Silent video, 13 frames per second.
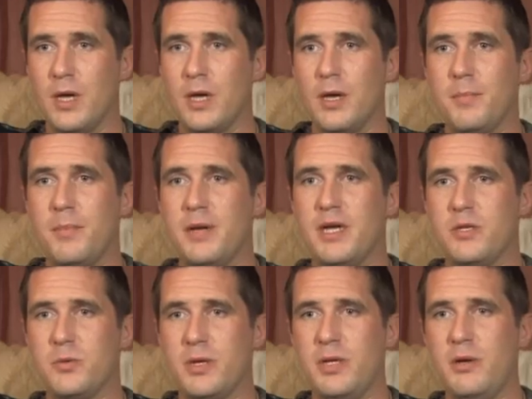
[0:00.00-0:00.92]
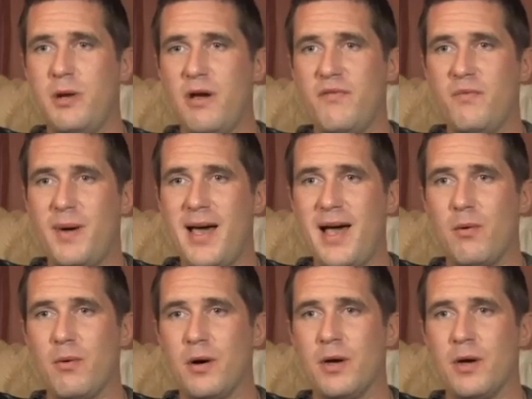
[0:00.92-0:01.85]
what does because what when you have
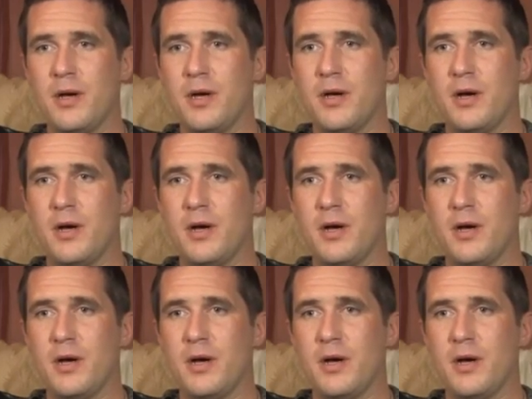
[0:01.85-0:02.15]
power,